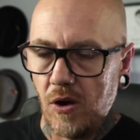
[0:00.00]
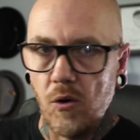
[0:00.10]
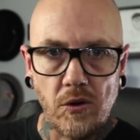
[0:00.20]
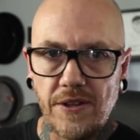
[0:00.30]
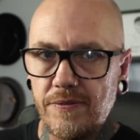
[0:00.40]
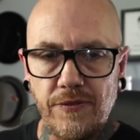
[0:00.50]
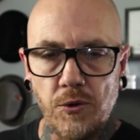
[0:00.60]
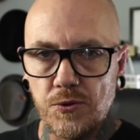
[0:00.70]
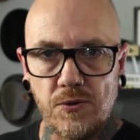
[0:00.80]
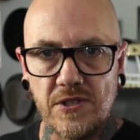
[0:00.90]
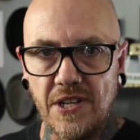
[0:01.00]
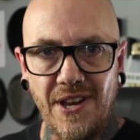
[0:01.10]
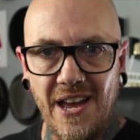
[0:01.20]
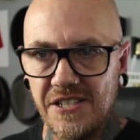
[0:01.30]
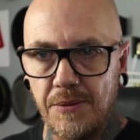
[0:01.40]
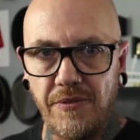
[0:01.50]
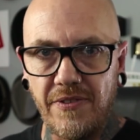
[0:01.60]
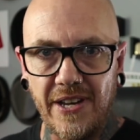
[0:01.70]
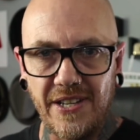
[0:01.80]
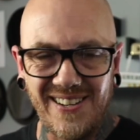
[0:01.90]
all the photos that NASA
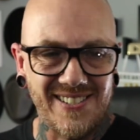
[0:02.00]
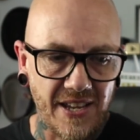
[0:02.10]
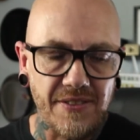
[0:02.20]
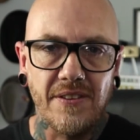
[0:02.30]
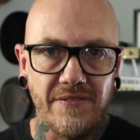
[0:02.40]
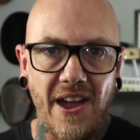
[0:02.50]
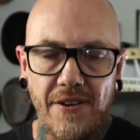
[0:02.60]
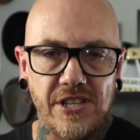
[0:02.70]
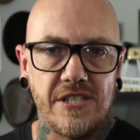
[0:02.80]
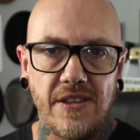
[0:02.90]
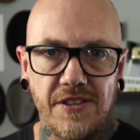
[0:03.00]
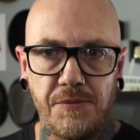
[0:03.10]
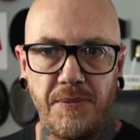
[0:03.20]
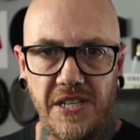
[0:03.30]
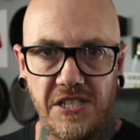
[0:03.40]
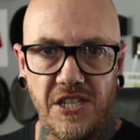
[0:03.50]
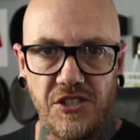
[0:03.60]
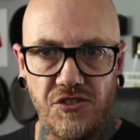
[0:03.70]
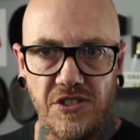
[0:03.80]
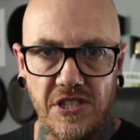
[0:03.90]
provide us and the various other space
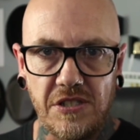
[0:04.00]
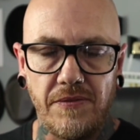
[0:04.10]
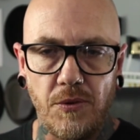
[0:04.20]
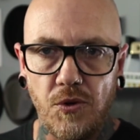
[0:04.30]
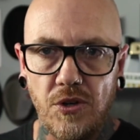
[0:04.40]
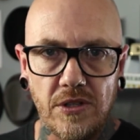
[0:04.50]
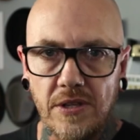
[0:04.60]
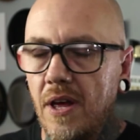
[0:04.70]
agencies of the world,